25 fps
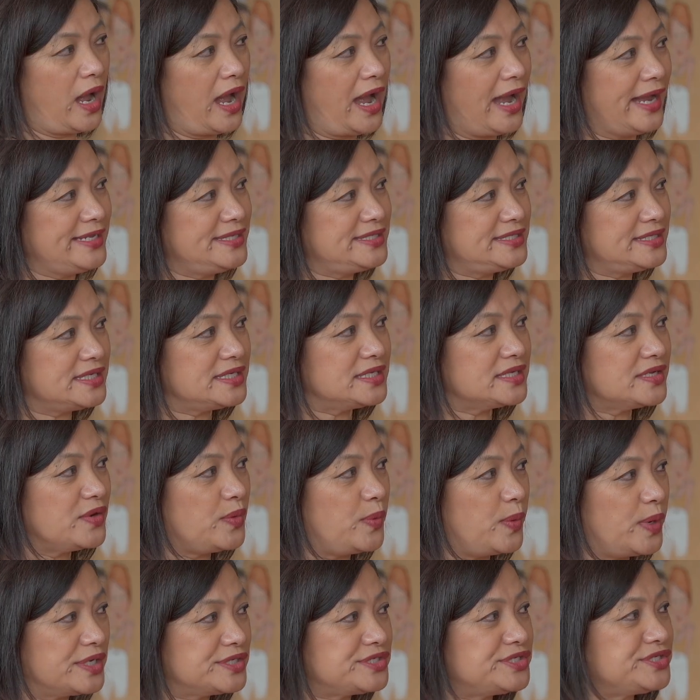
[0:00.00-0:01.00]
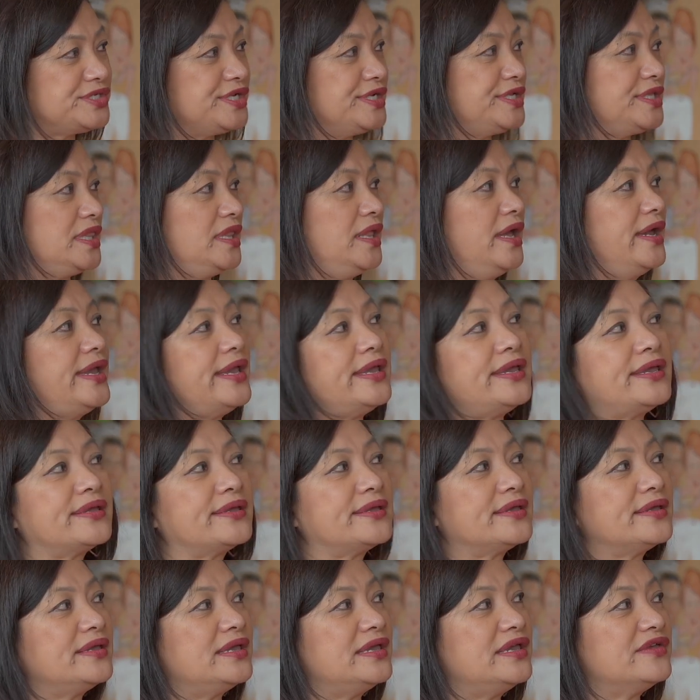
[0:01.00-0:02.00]
I did question, like,
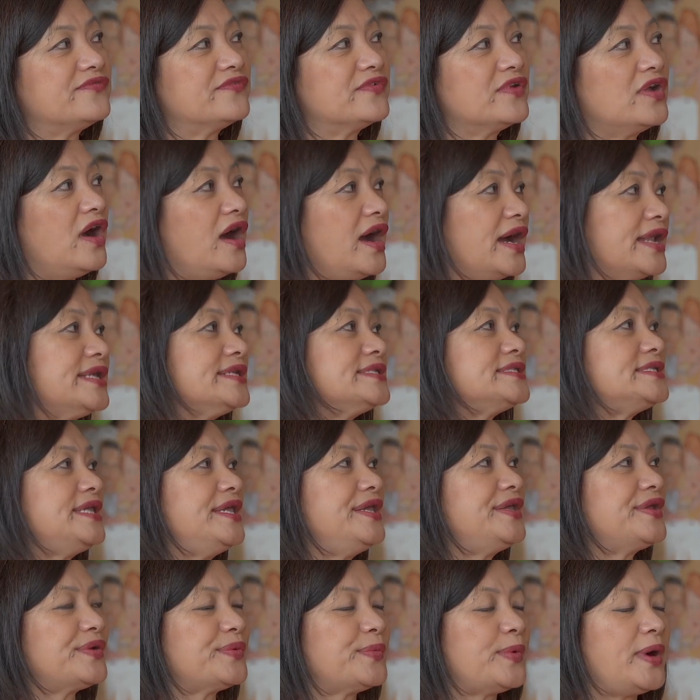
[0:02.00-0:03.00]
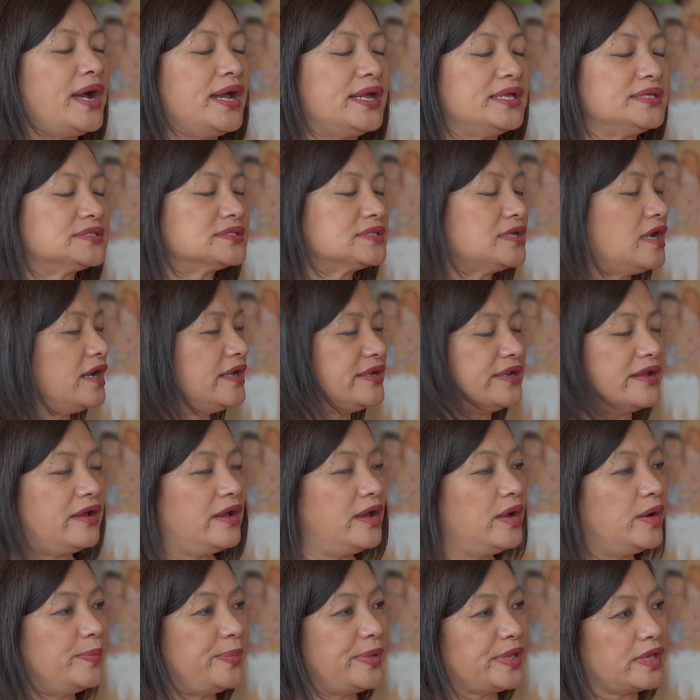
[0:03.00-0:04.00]
if God is here, why is God
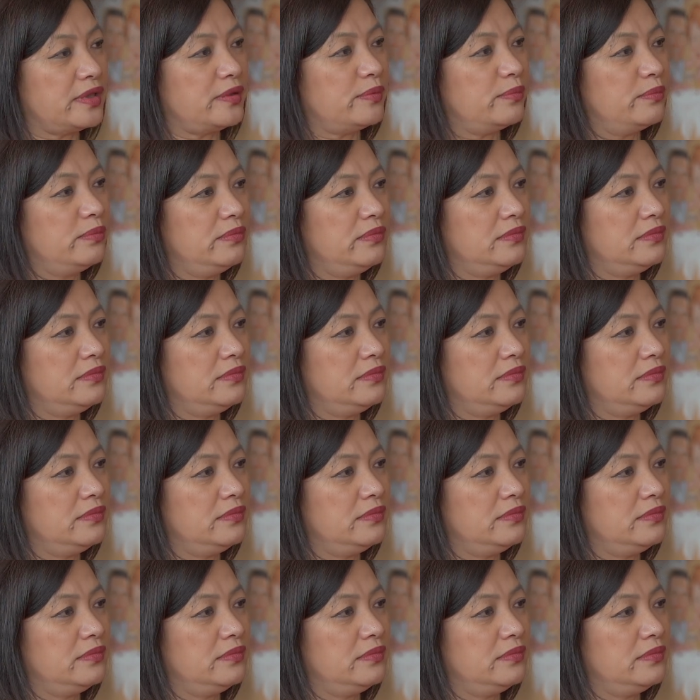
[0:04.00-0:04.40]
not helping him?